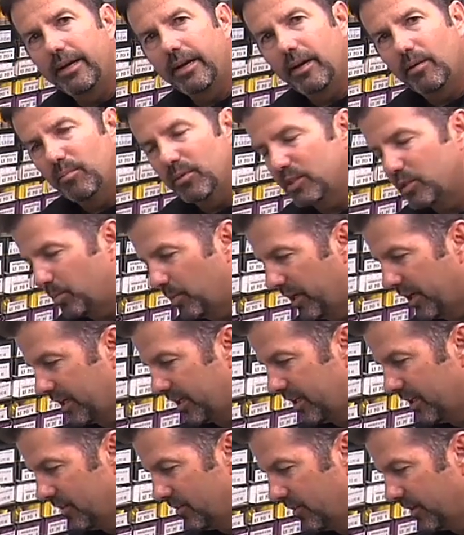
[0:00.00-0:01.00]
and not much
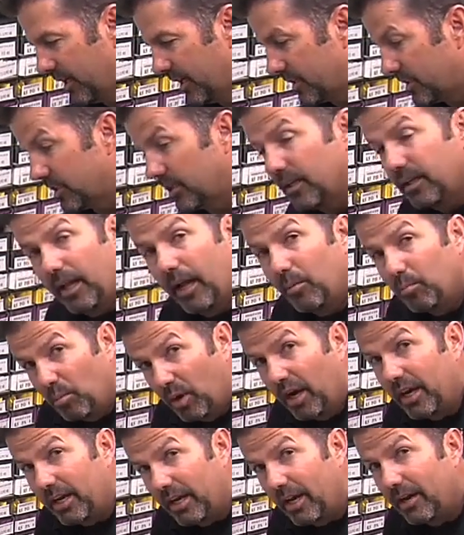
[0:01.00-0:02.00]
back end reaction. And that
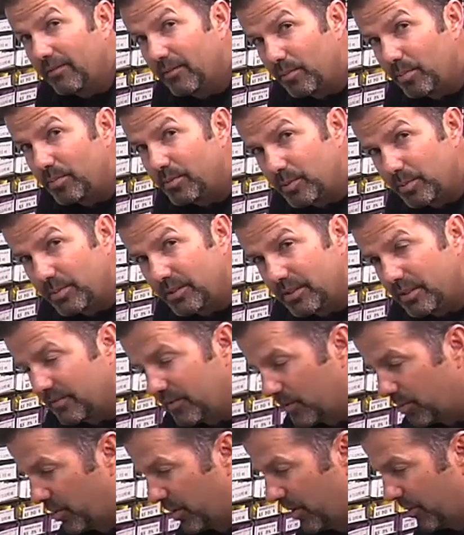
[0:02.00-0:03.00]
might have a
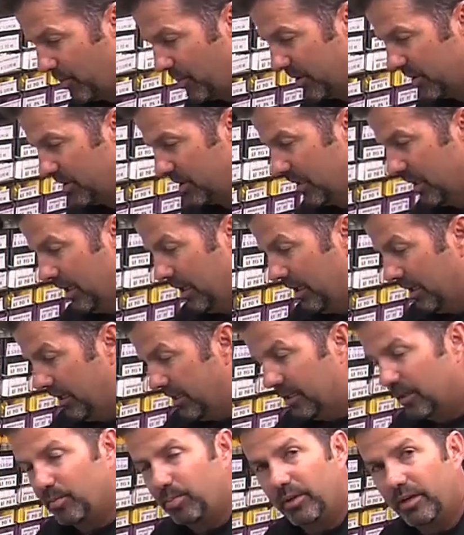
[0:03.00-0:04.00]
specific purpose
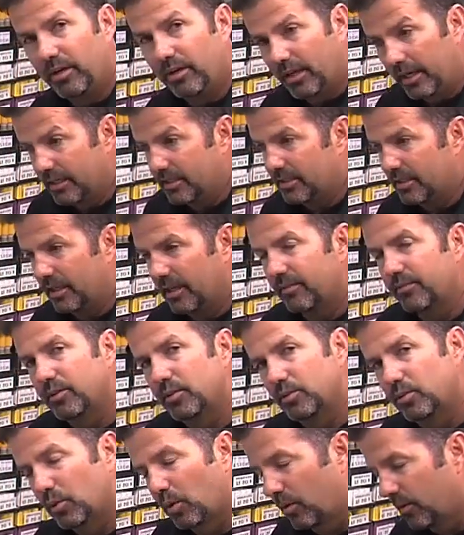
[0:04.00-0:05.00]
that a player likes to have
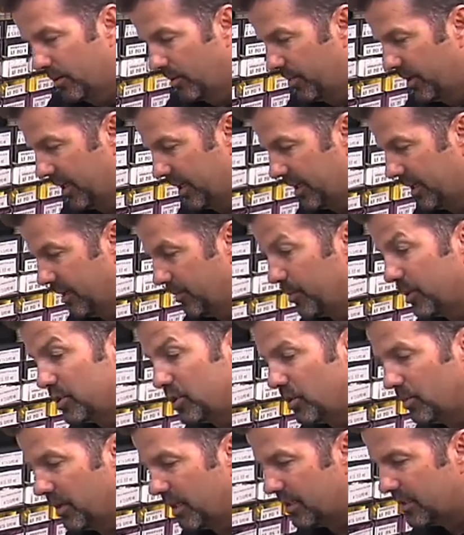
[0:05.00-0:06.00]
control in the back end.
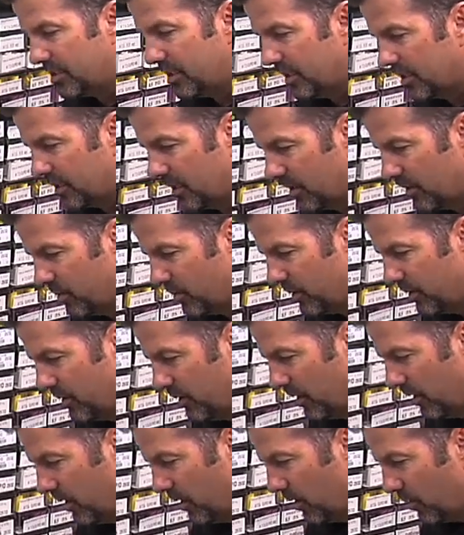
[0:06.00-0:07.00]
But you might see another one
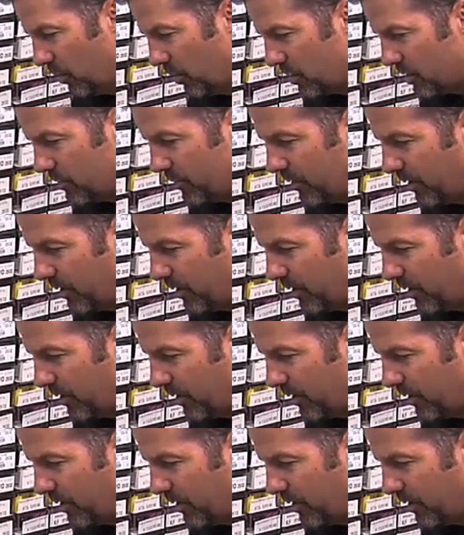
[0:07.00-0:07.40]
where it's